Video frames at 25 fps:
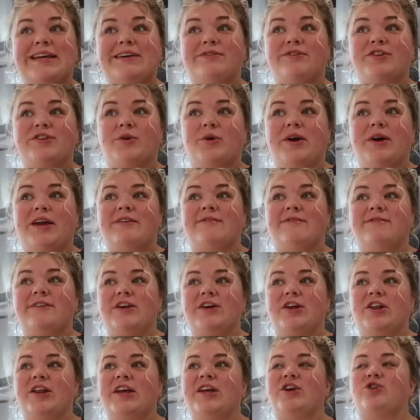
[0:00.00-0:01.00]
Even though it can
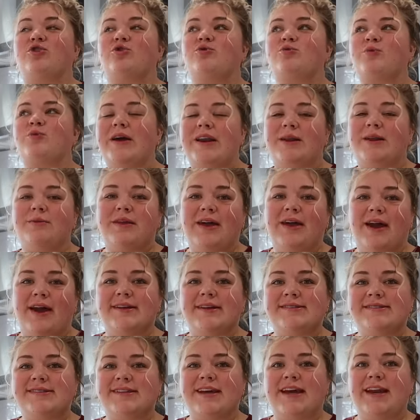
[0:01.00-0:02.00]
feel incredibly
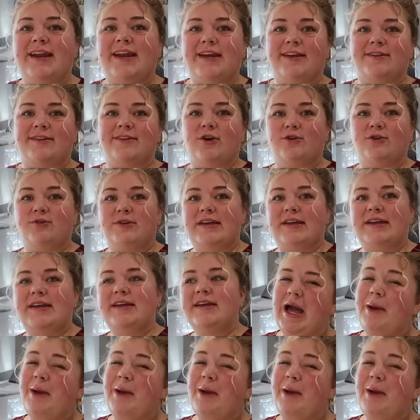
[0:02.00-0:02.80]
isolating and lonely.